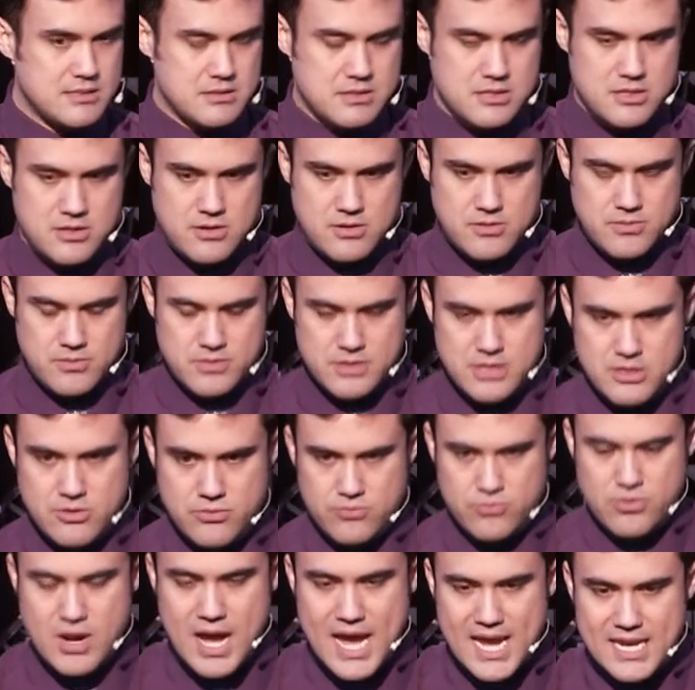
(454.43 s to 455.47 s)
they're
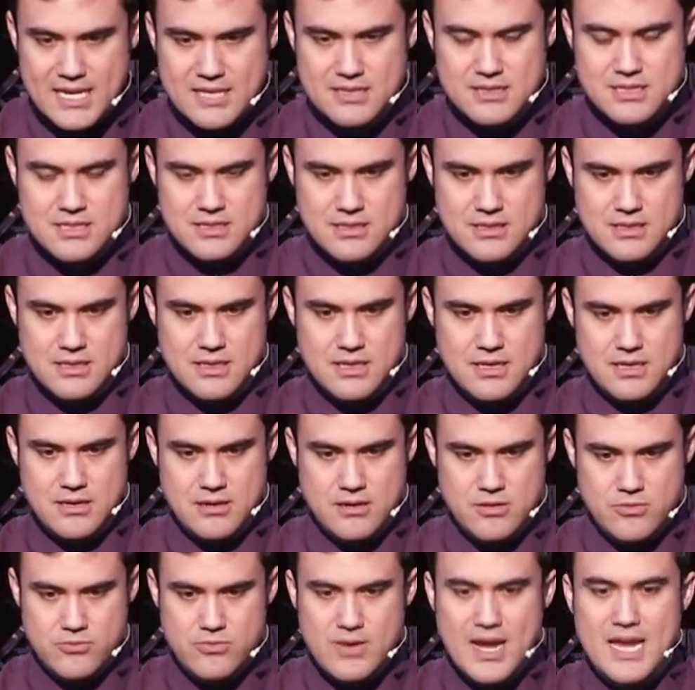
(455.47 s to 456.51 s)
right
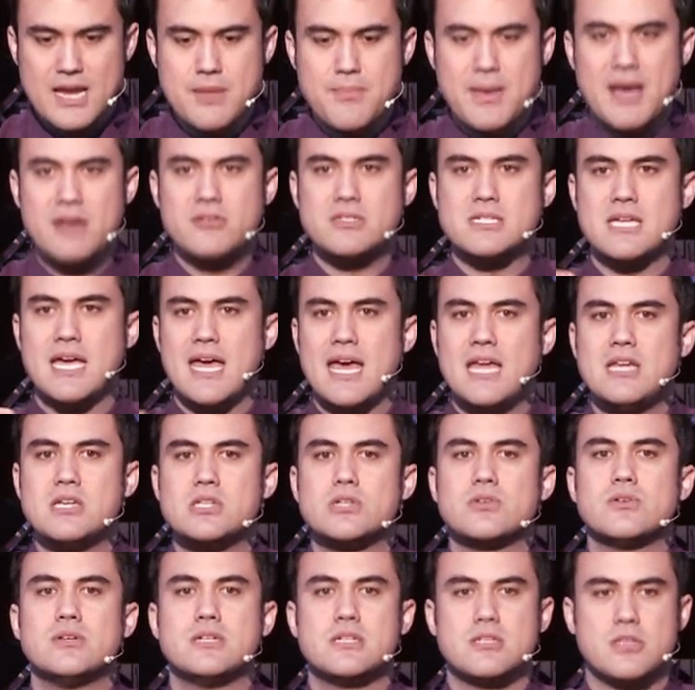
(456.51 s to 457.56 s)
about to
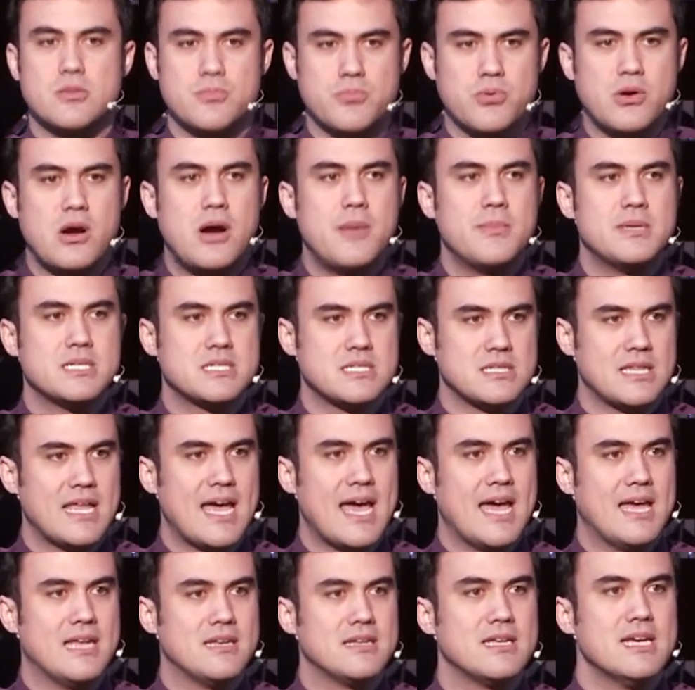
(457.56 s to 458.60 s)
enter into the promised
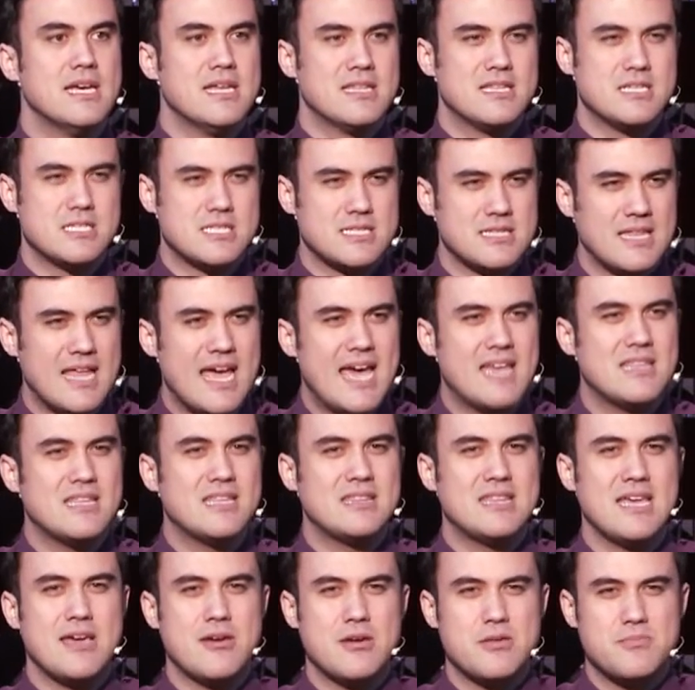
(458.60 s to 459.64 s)
land, this land
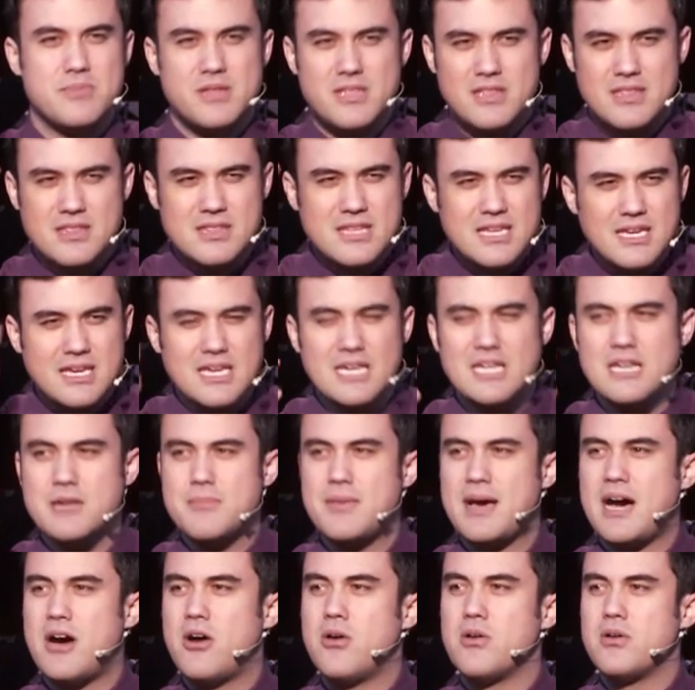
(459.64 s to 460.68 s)
that they had been thinking
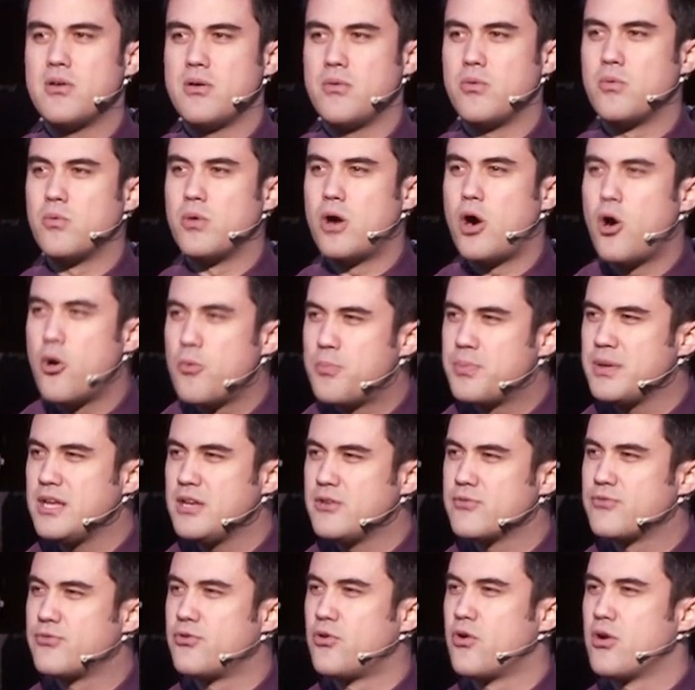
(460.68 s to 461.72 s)
about,
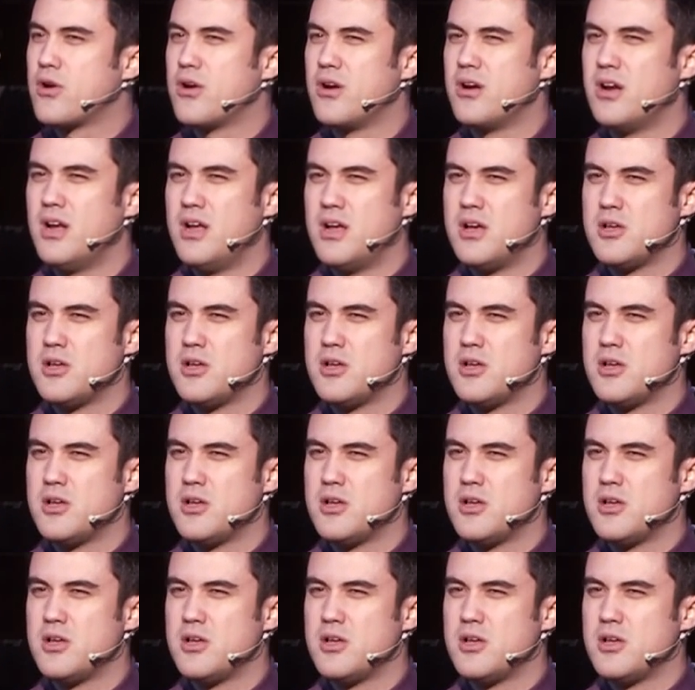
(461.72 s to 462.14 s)
hoping for,